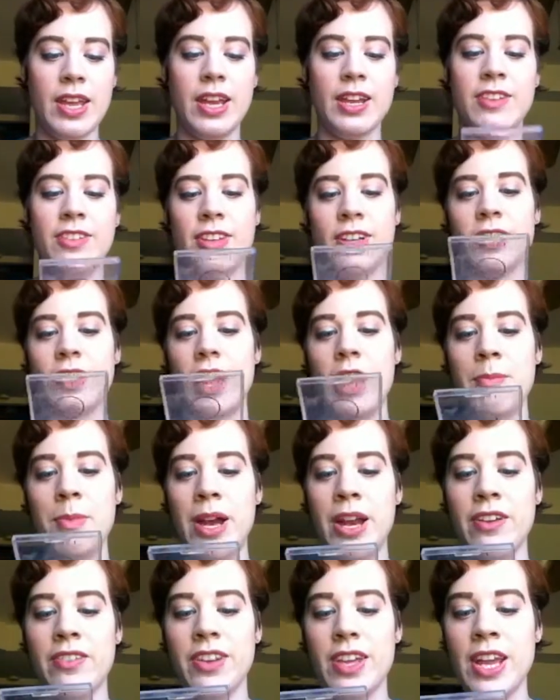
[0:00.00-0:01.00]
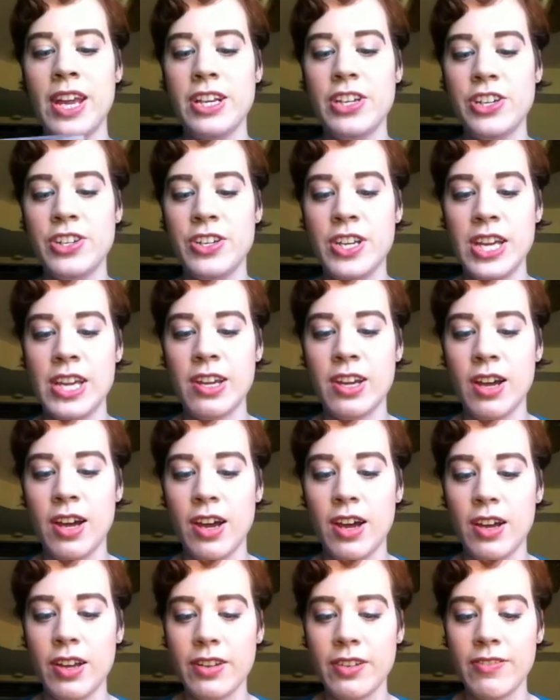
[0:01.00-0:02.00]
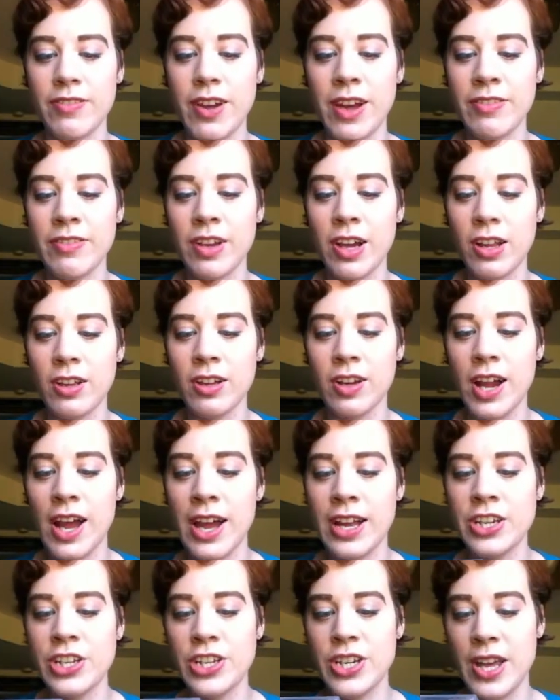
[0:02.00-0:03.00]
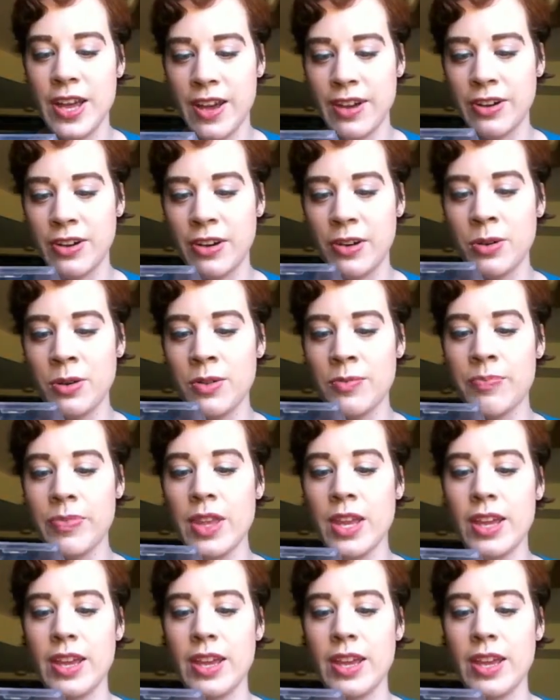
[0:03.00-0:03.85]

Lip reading: It's the Glam Eyes HD 5-color eyeshadow